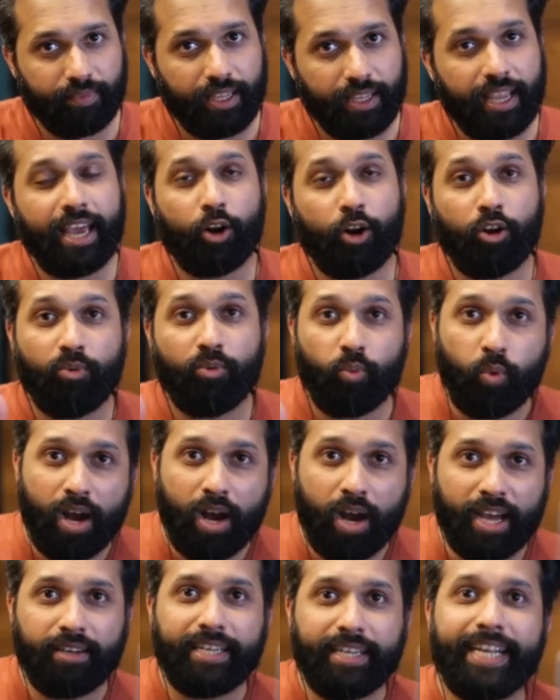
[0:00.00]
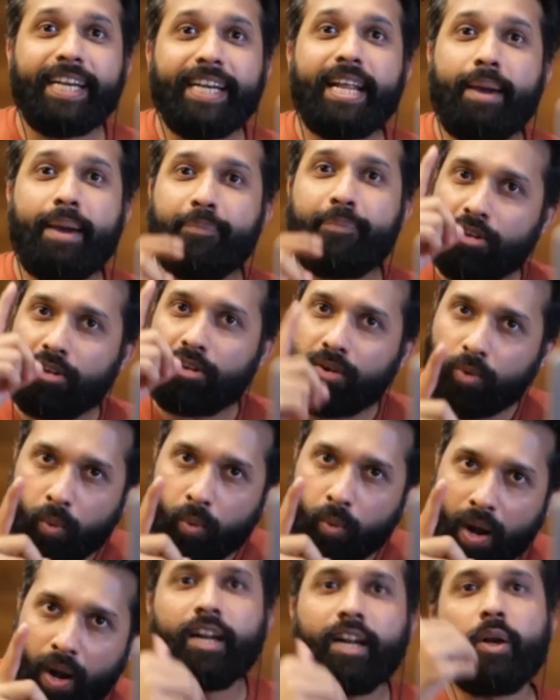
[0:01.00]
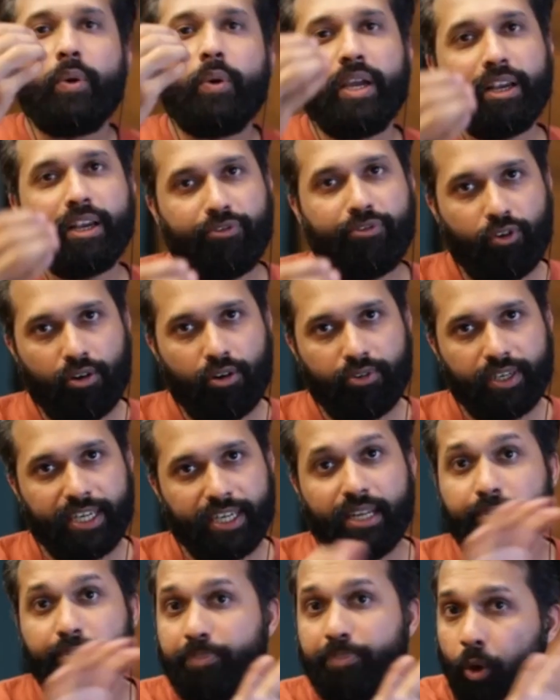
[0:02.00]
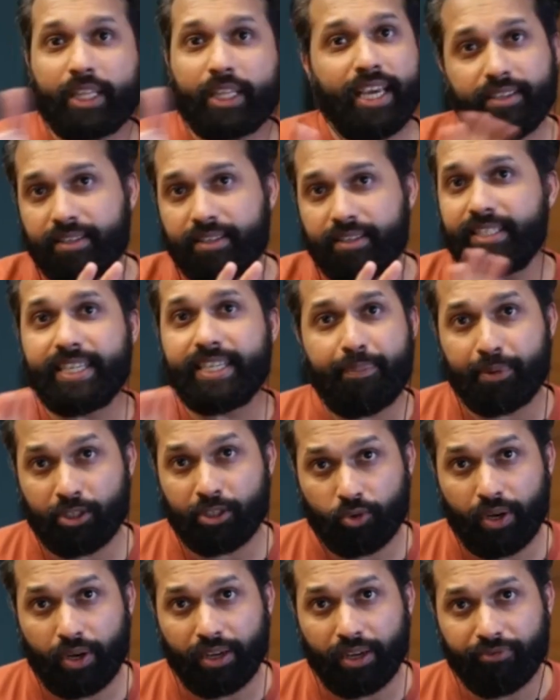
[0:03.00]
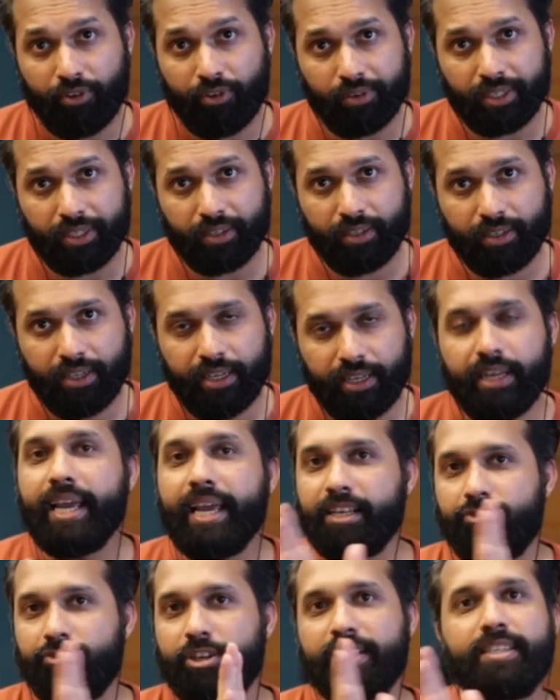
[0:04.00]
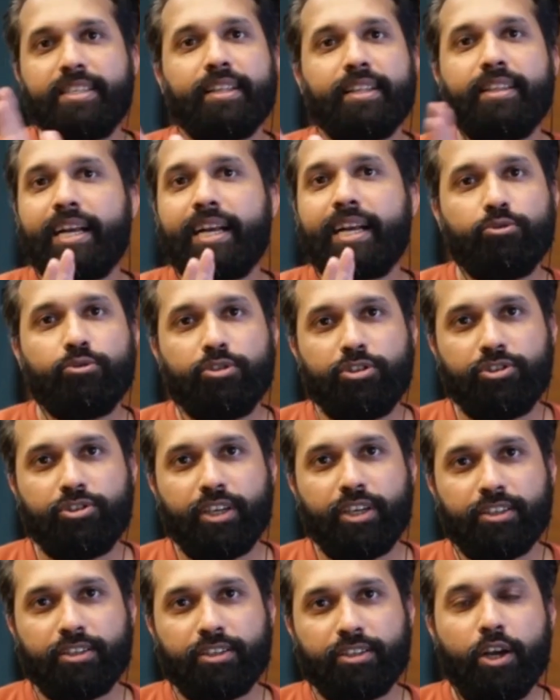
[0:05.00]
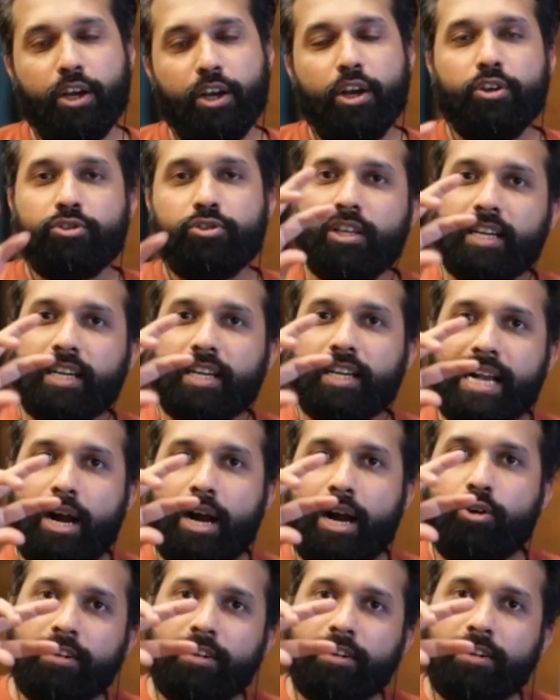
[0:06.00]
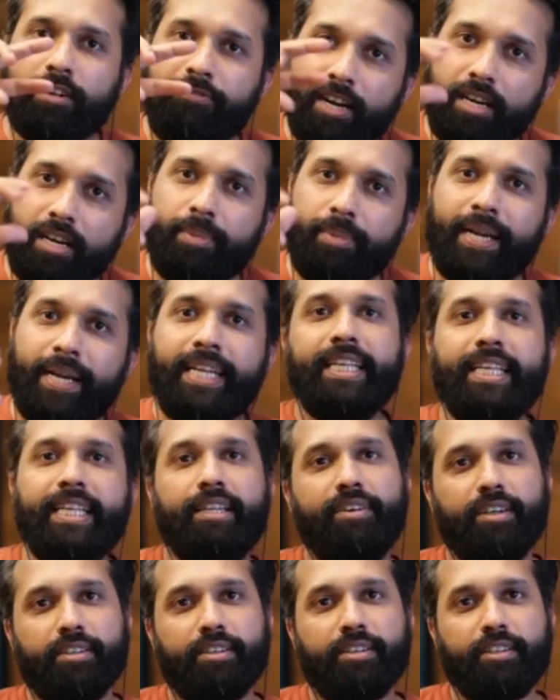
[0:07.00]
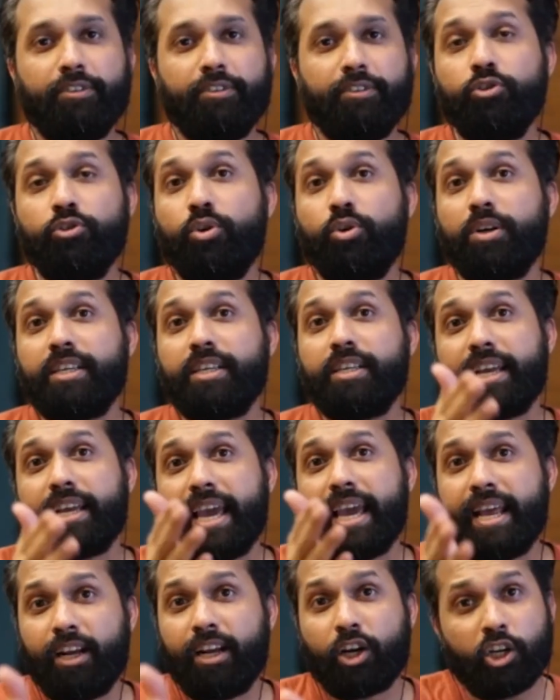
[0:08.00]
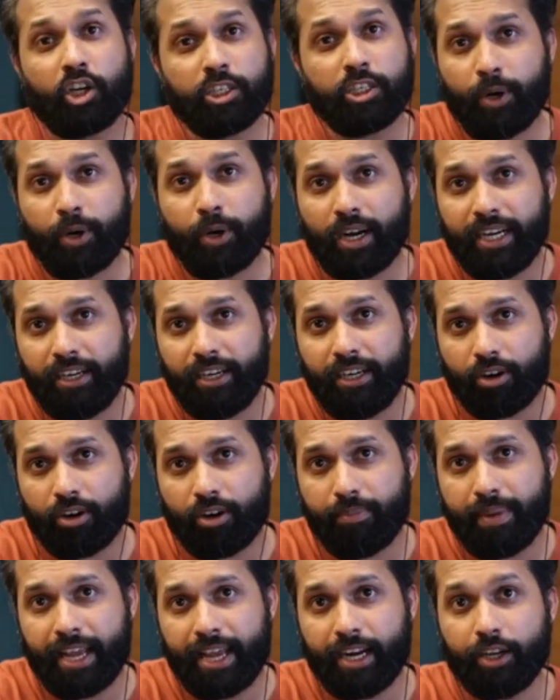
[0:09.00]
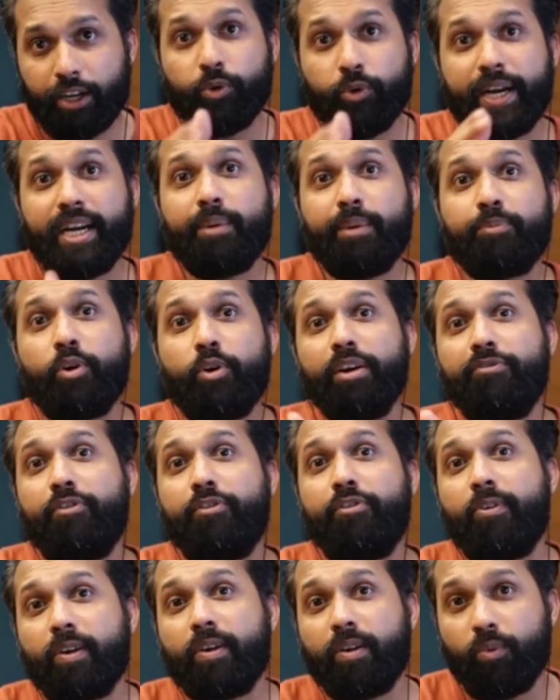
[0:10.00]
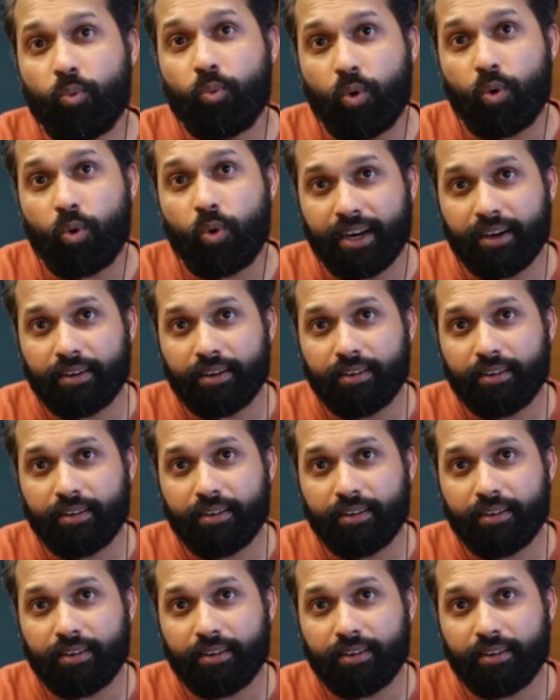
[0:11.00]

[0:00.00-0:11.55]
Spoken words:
And on 1, it happens on a 1 going forward. In both cases, it happens going forward. It's just that the counts change. So the counts are fundamentally reversed. If you notice again, a crossword lead for a man, you end up going forward on 1.